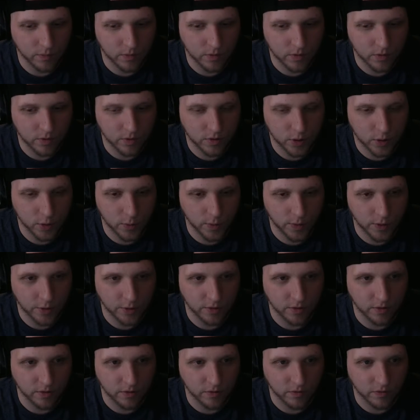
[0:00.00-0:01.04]

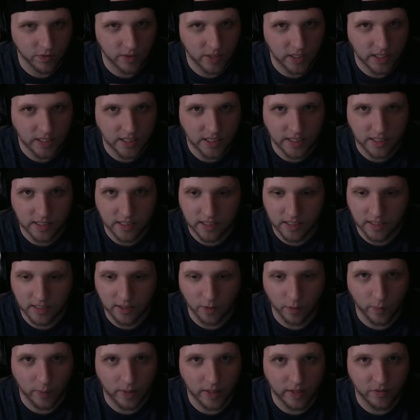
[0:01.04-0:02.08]
256 gig or
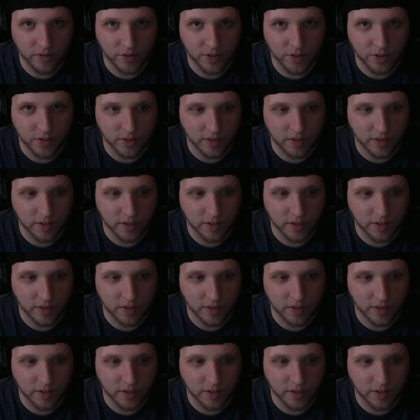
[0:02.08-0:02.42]
whatever,